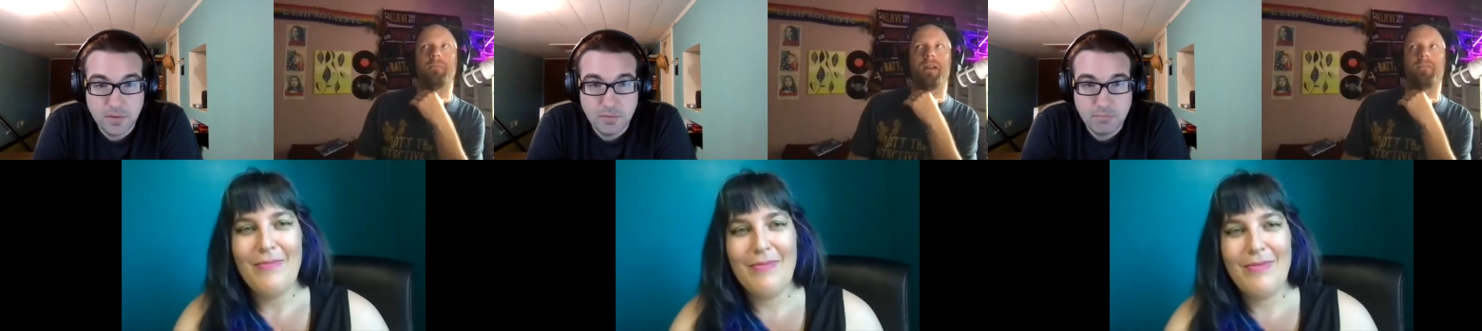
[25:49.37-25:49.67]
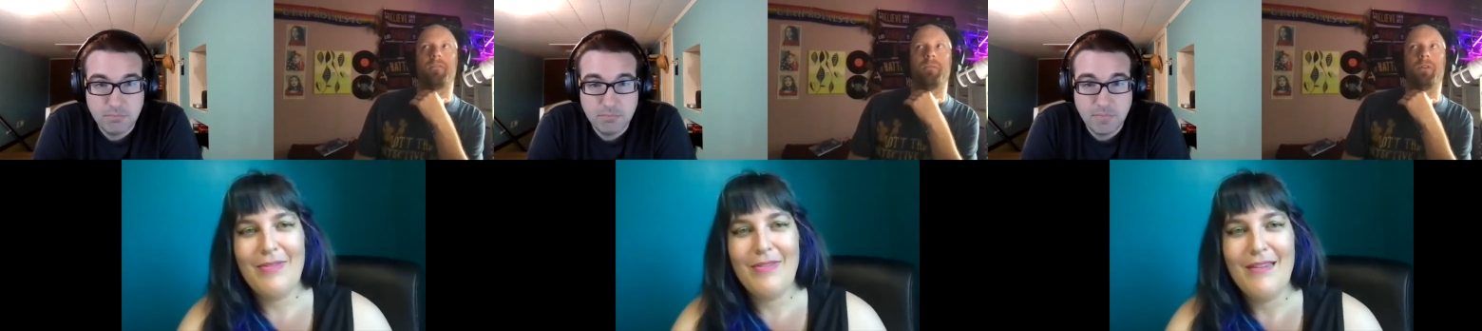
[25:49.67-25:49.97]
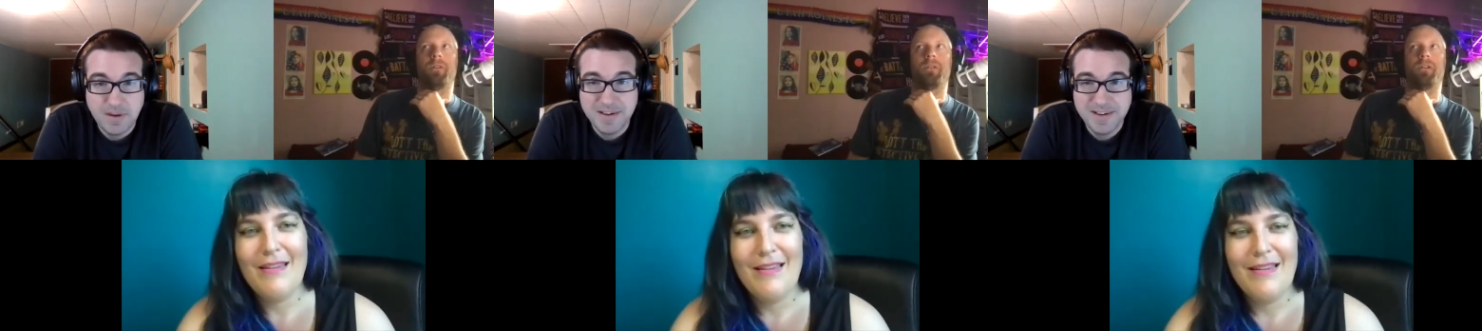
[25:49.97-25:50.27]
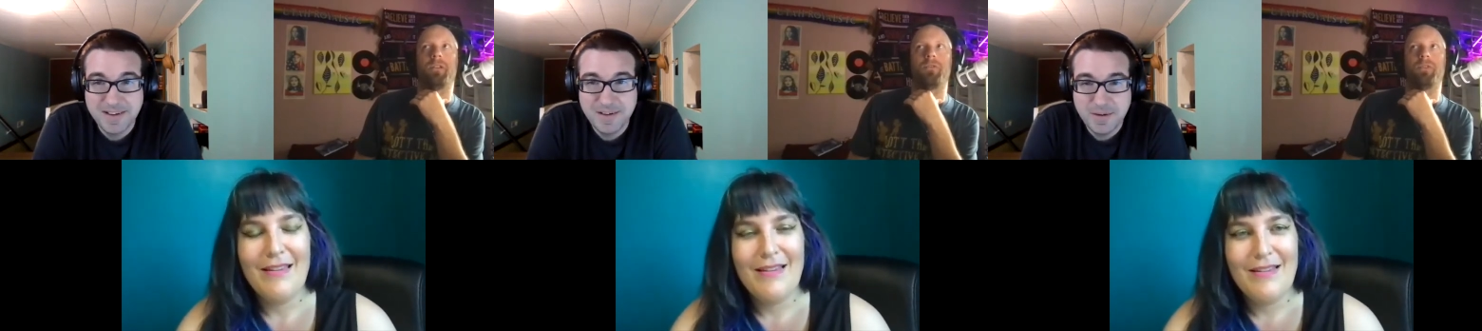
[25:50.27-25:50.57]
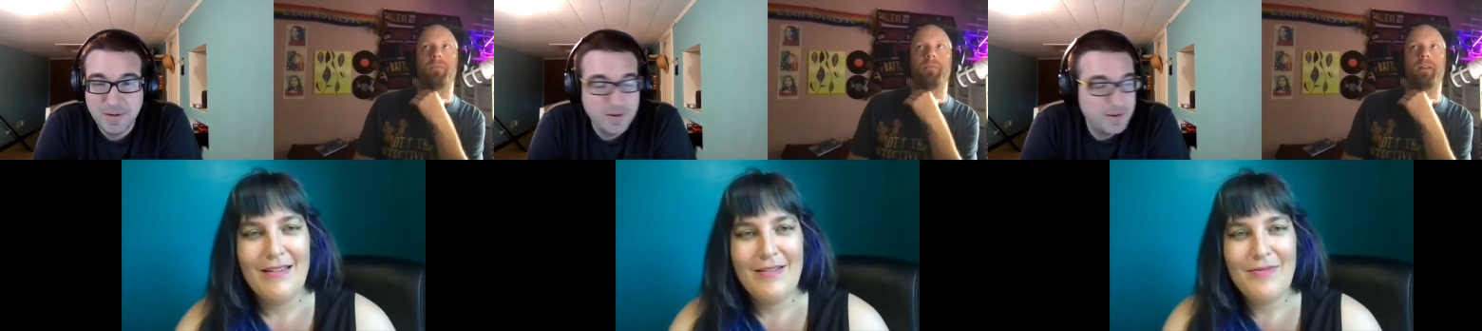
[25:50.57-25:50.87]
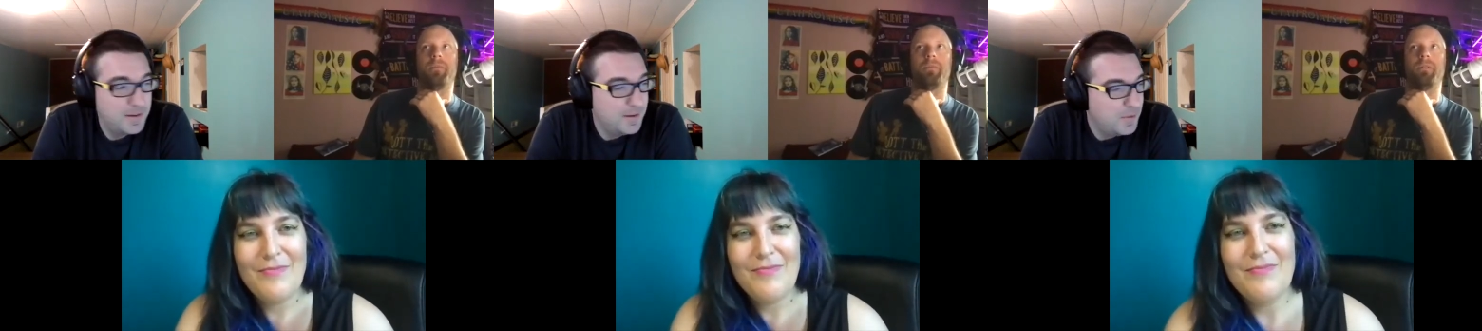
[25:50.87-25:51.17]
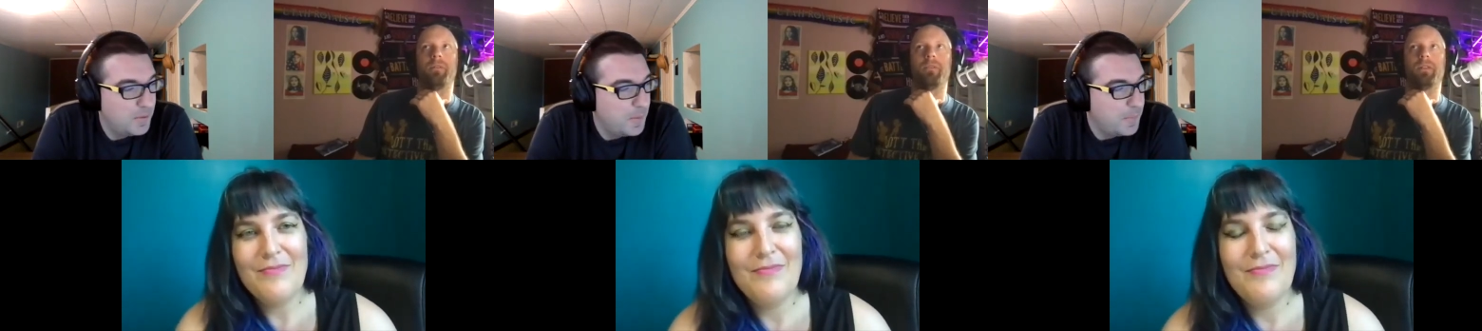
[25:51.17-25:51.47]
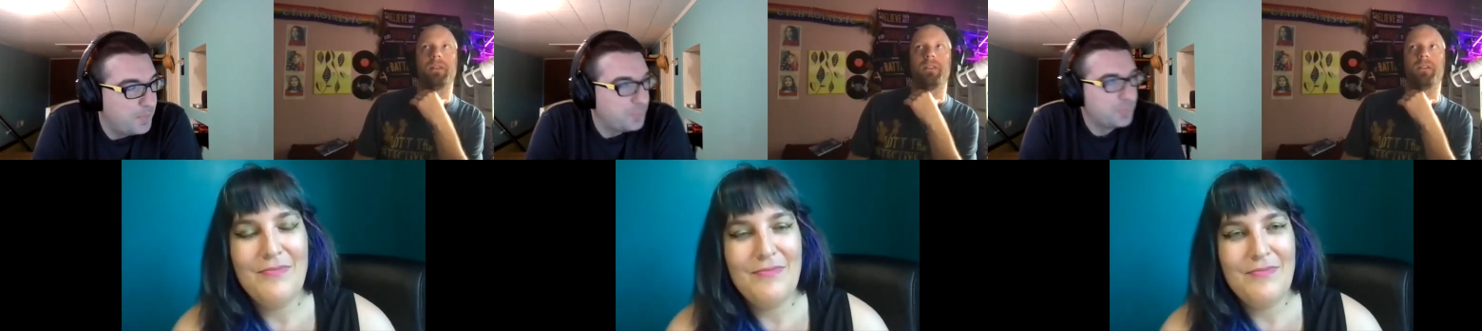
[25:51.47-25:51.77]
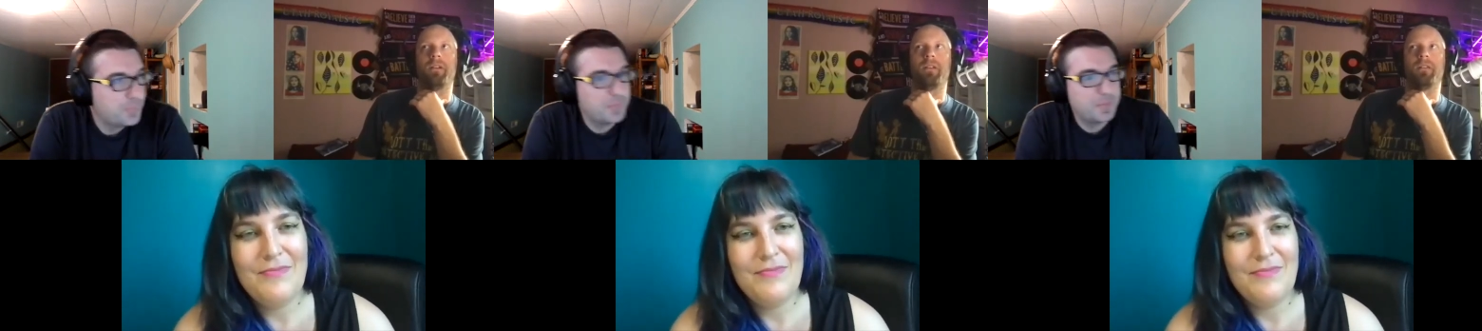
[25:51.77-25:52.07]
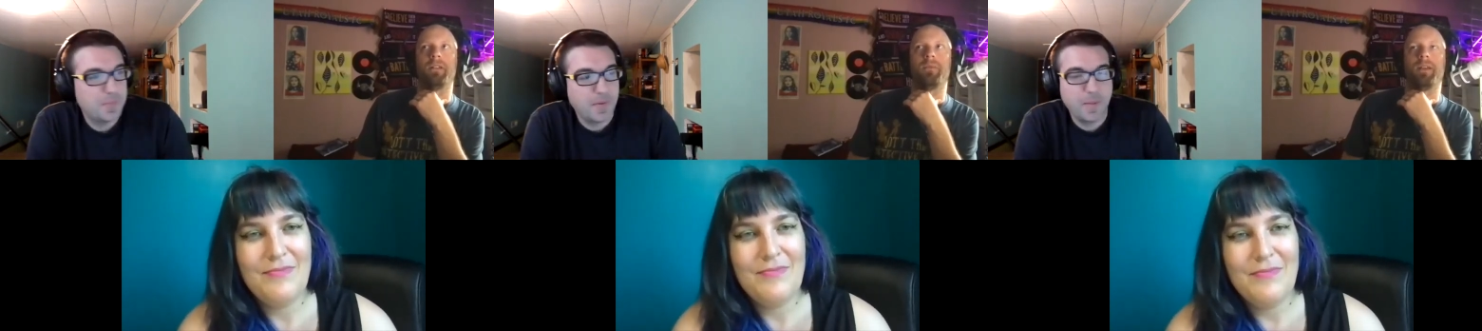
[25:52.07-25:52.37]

Speaker 1: back from our, our trip and we were looking in the garden and we